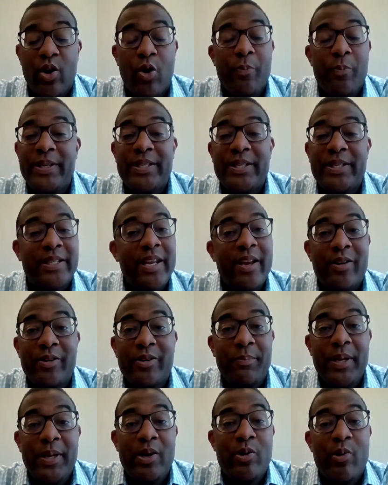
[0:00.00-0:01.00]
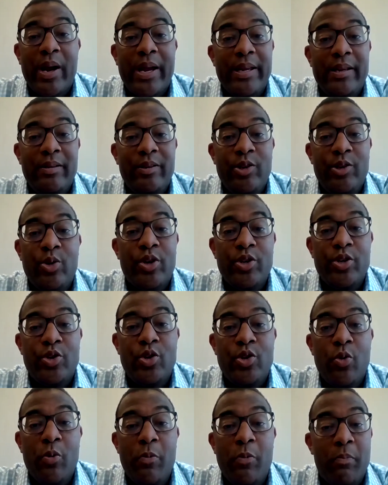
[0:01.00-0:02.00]
don't be scared to be great. You could
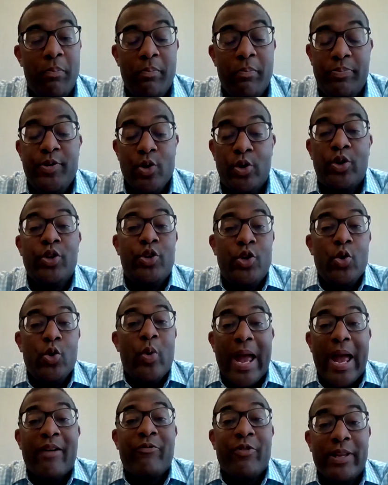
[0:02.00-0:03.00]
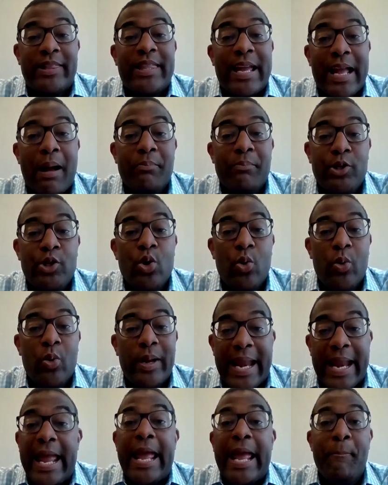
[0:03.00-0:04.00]
do everything I'm
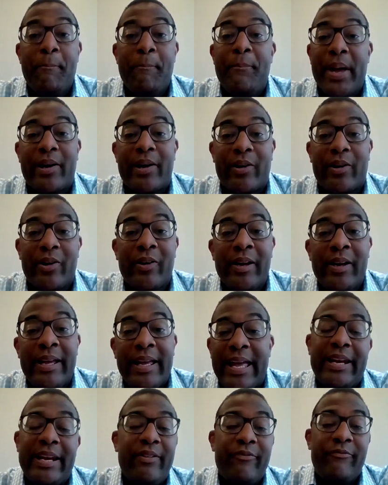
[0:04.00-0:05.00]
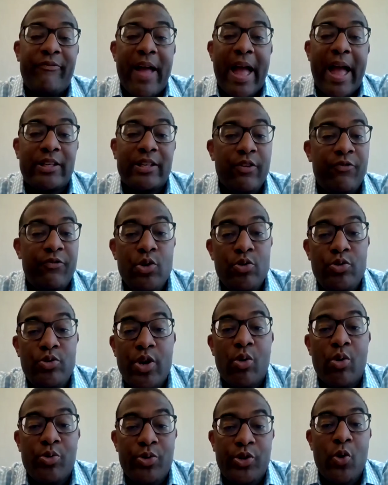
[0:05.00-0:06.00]
doing and better. And in fact, if you
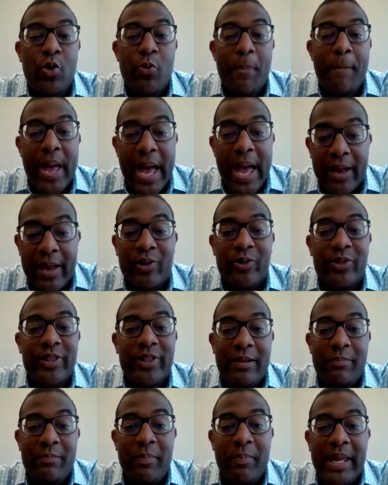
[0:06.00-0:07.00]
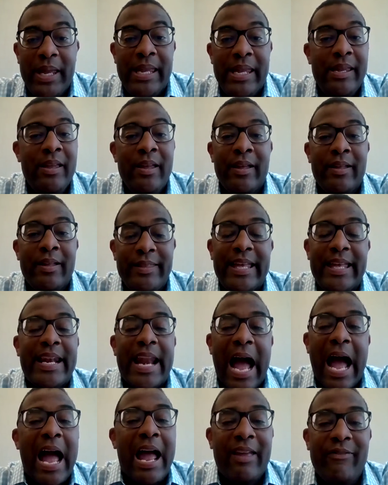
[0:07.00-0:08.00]
don't do better than me, then
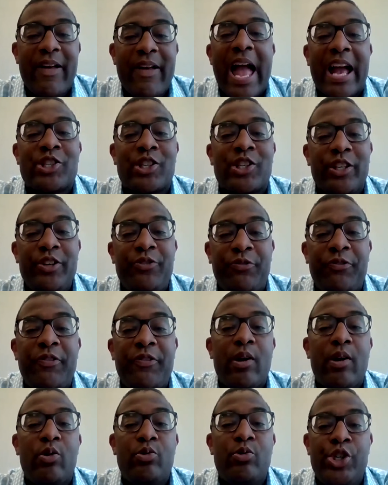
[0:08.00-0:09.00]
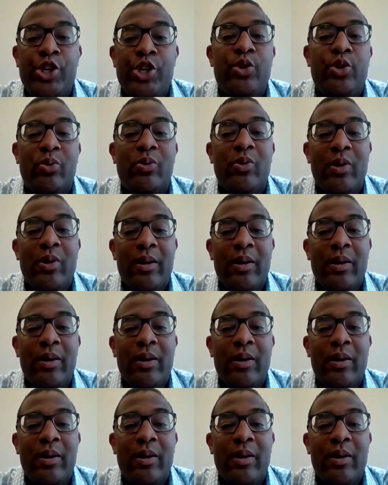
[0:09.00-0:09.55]
I've actually failed you,